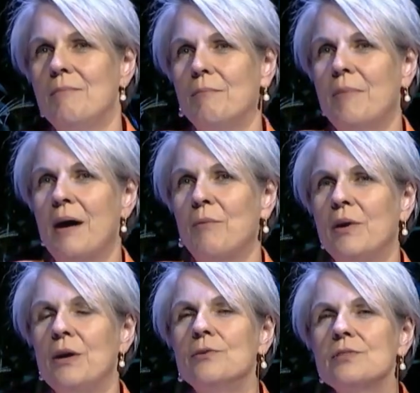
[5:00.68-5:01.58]
but
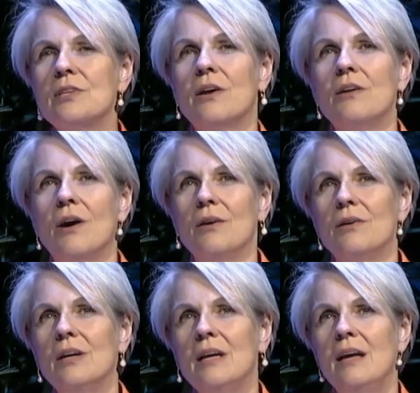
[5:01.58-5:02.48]
we also
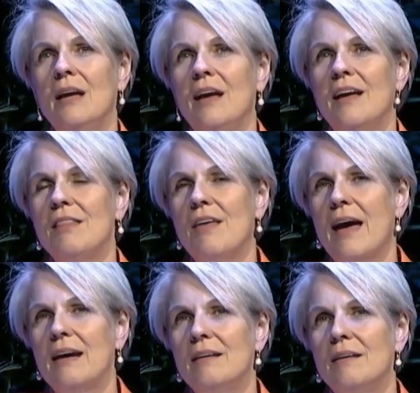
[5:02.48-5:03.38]
know
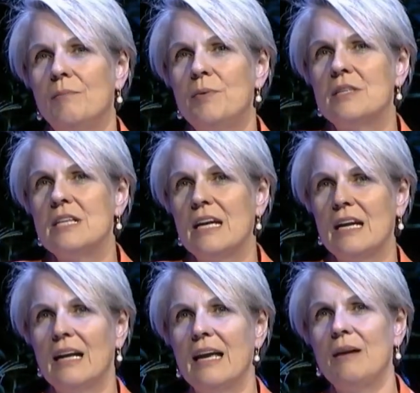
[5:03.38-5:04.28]
that
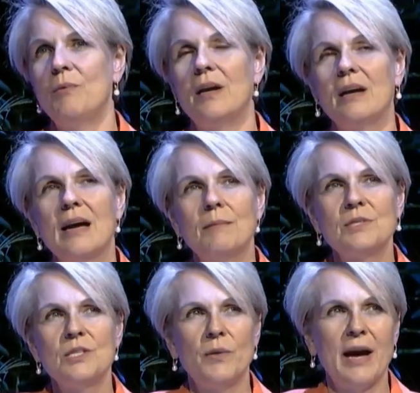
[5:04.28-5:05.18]
particularly when it comes
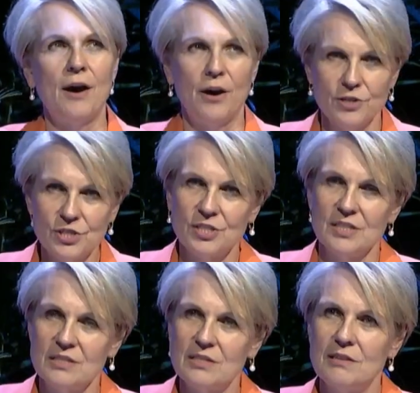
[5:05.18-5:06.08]
to our
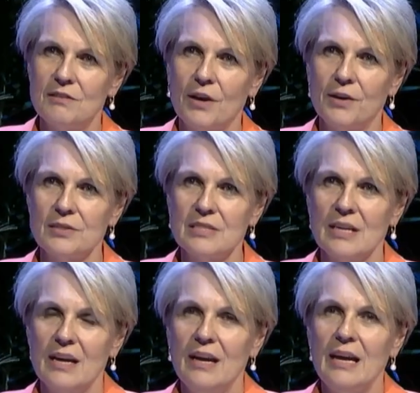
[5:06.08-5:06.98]
oceans. Those
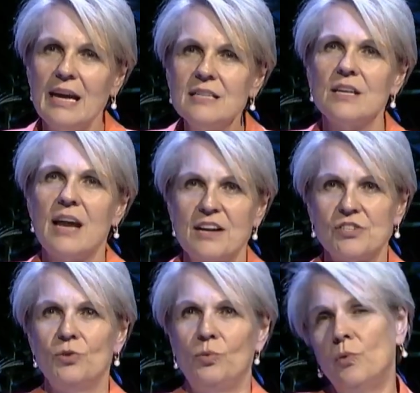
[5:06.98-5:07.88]

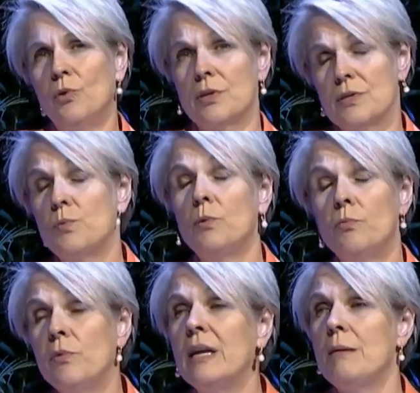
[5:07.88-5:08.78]
international waters will
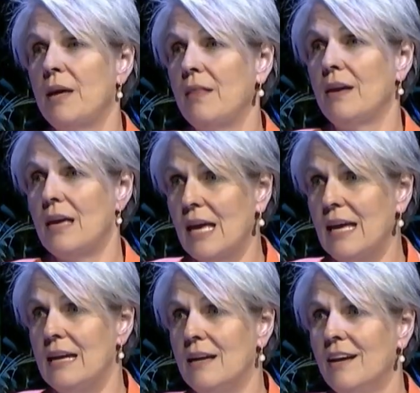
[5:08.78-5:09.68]
really be the
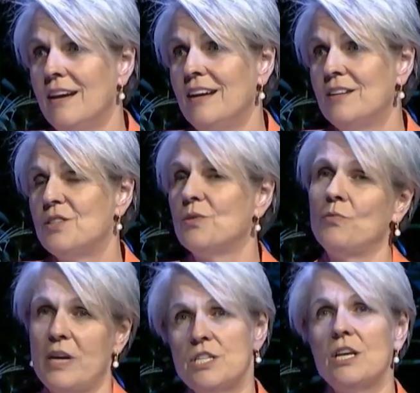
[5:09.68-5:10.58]
key to
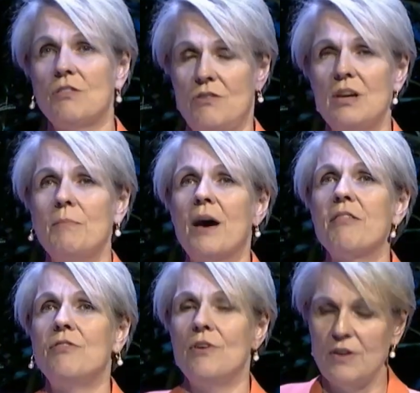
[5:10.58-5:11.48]
reaching 30 by
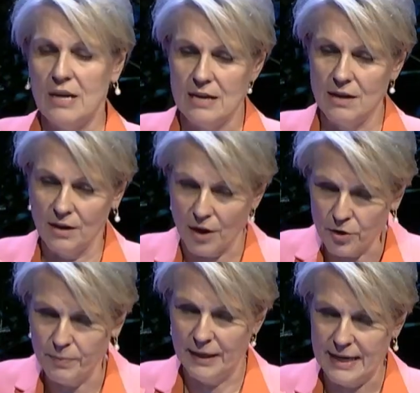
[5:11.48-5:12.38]
30
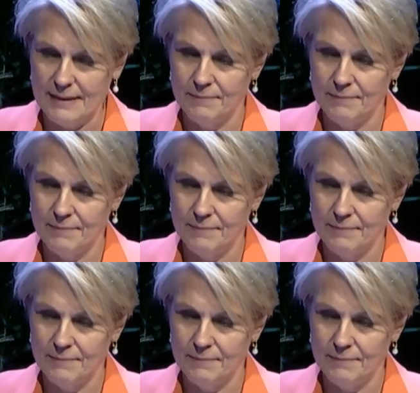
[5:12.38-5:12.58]
globally.